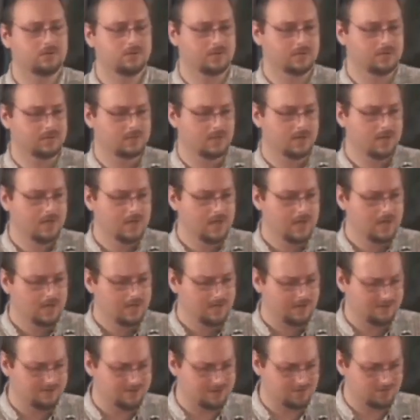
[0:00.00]
It was,
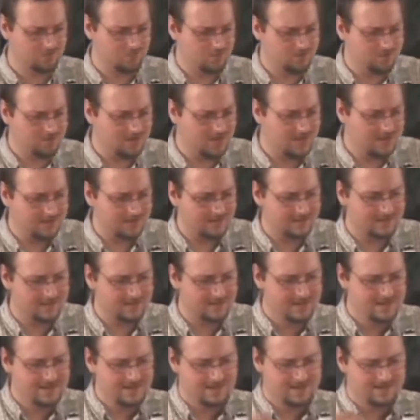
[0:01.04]
it was more
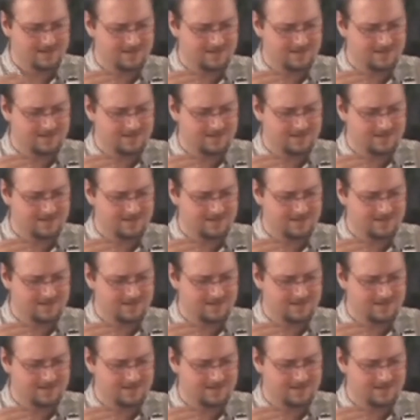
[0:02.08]
like